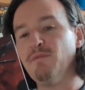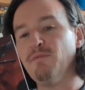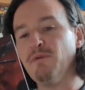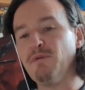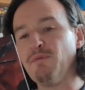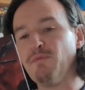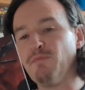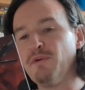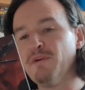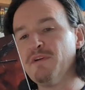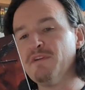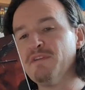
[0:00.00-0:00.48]

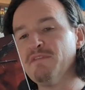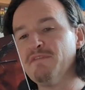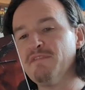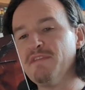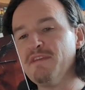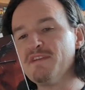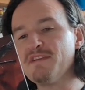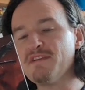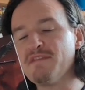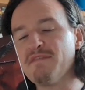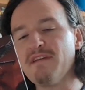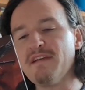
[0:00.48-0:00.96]
When word of
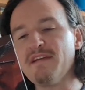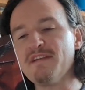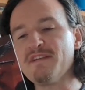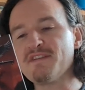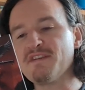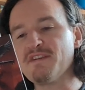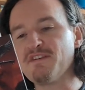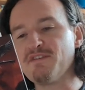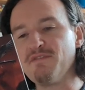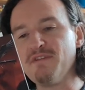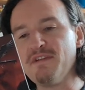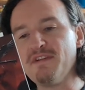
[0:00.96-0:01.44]
these
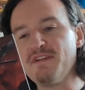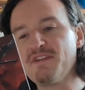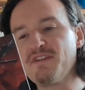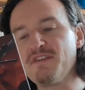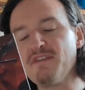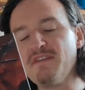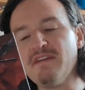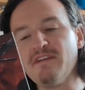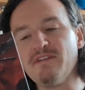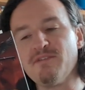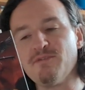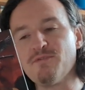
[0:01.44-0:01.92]
events had
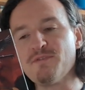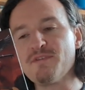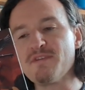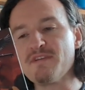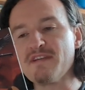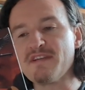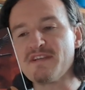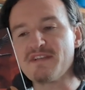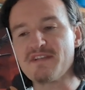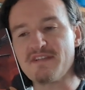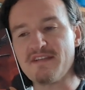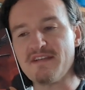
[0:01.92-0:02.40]
reached
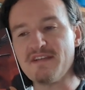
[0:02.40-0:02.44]
Theodosius'